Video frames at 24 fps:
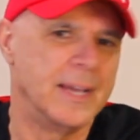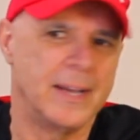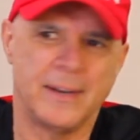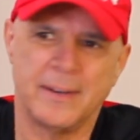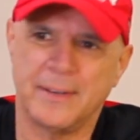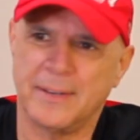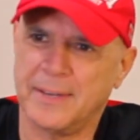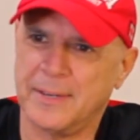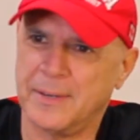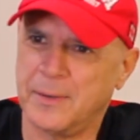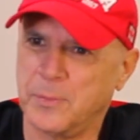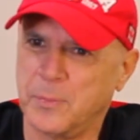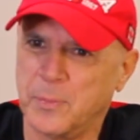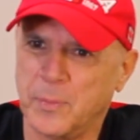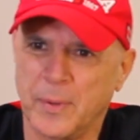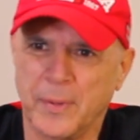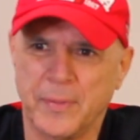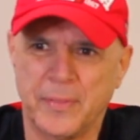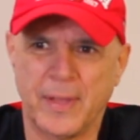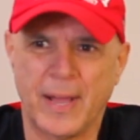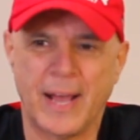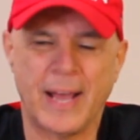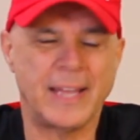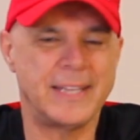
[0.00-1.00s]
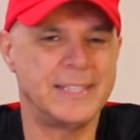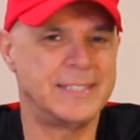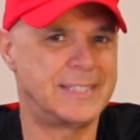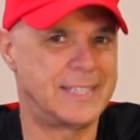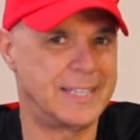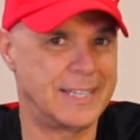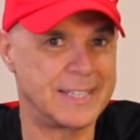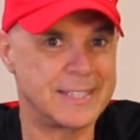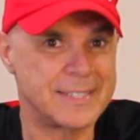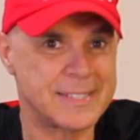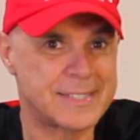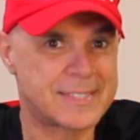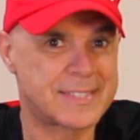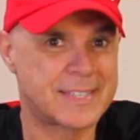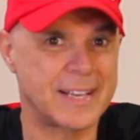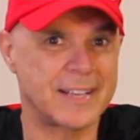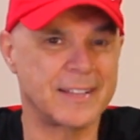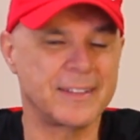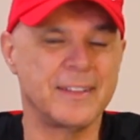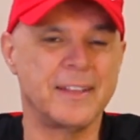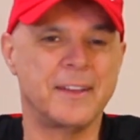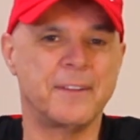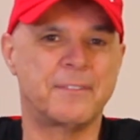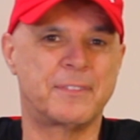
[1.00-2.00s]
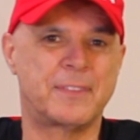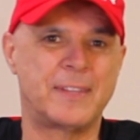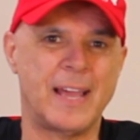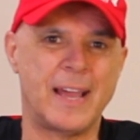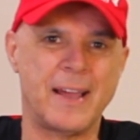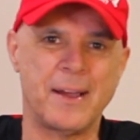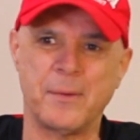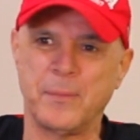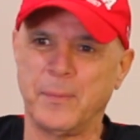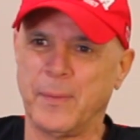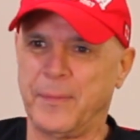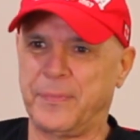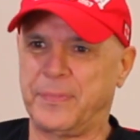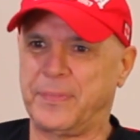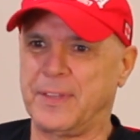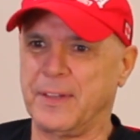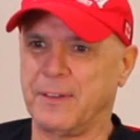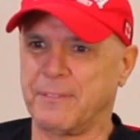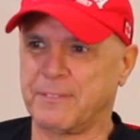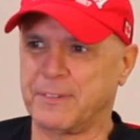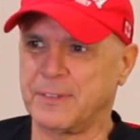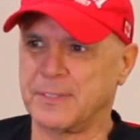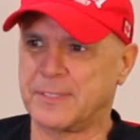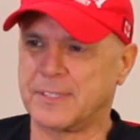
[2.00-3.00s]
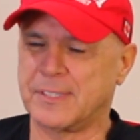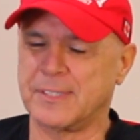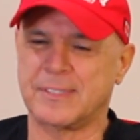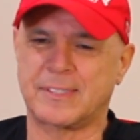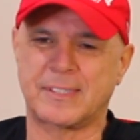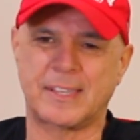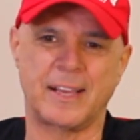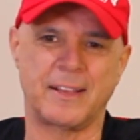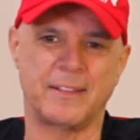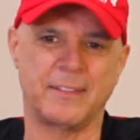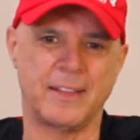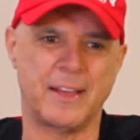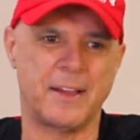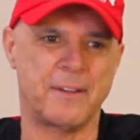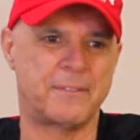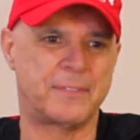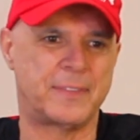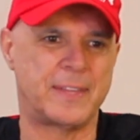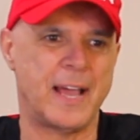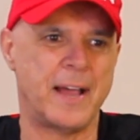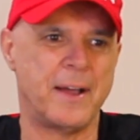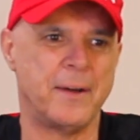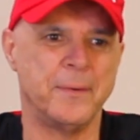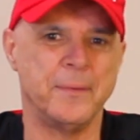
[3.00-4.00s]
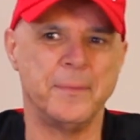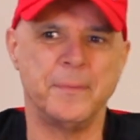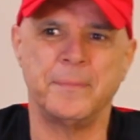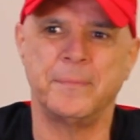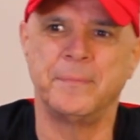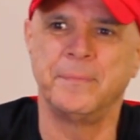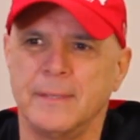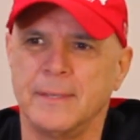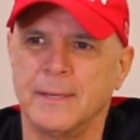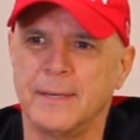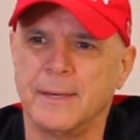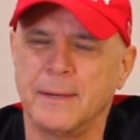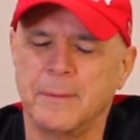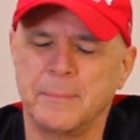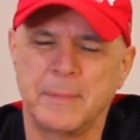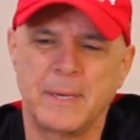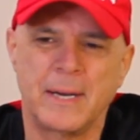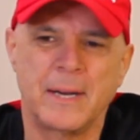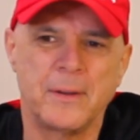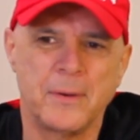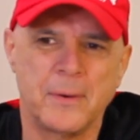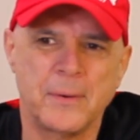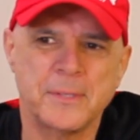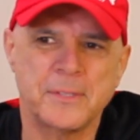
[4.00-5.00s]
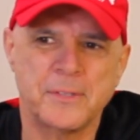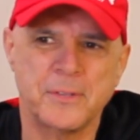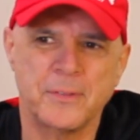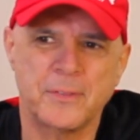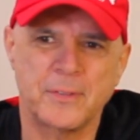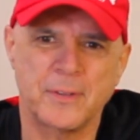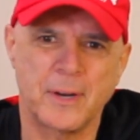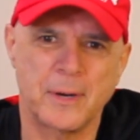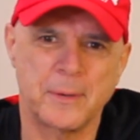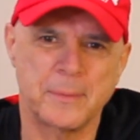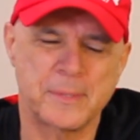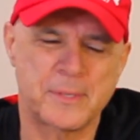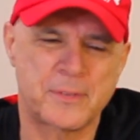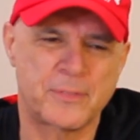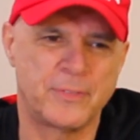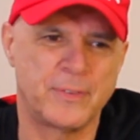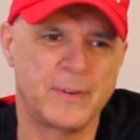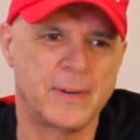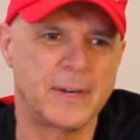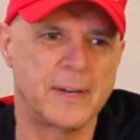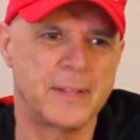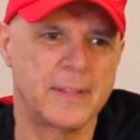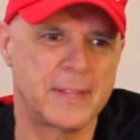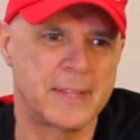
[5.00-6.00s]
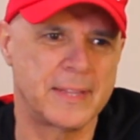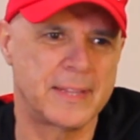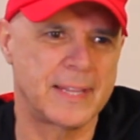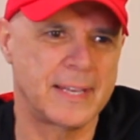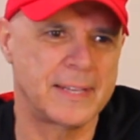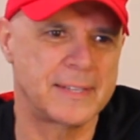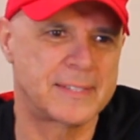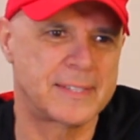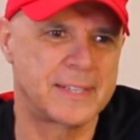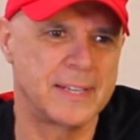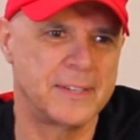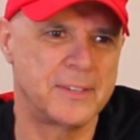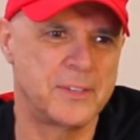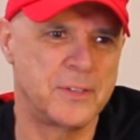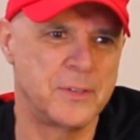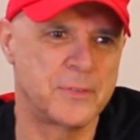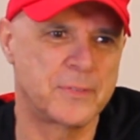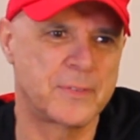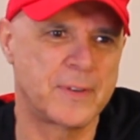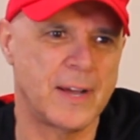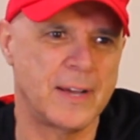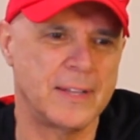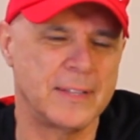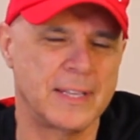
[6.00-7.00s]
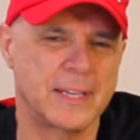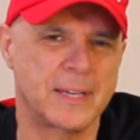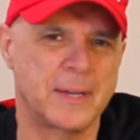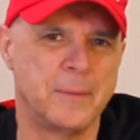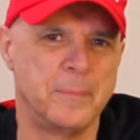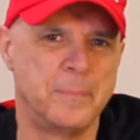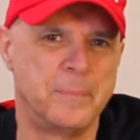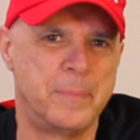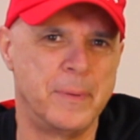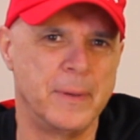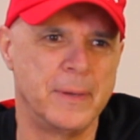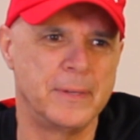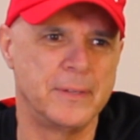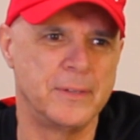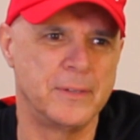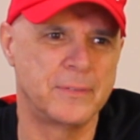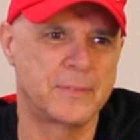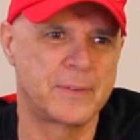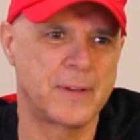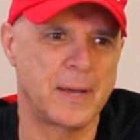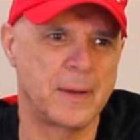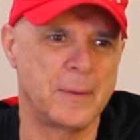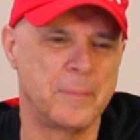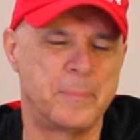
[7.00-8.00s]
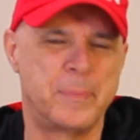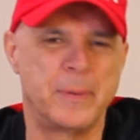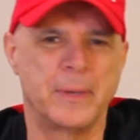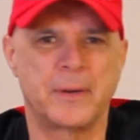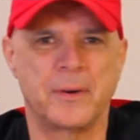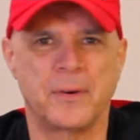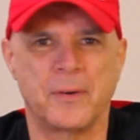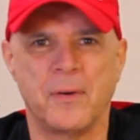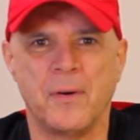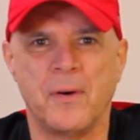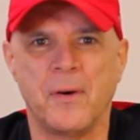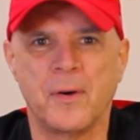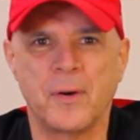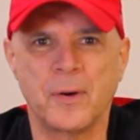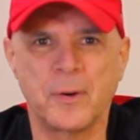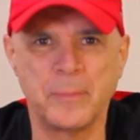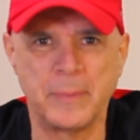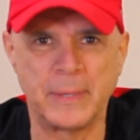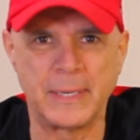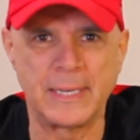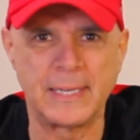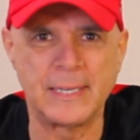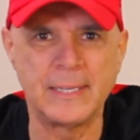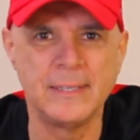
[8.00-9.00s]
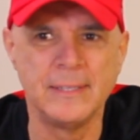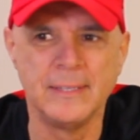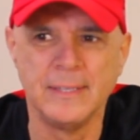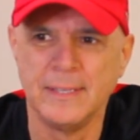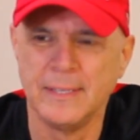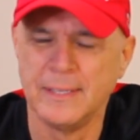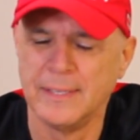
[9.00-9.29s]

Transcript: uh, what ideas they left out, what differences they left out. Um, and I also thought it was funny that they said, you've got like a bit, you've got a bigger army,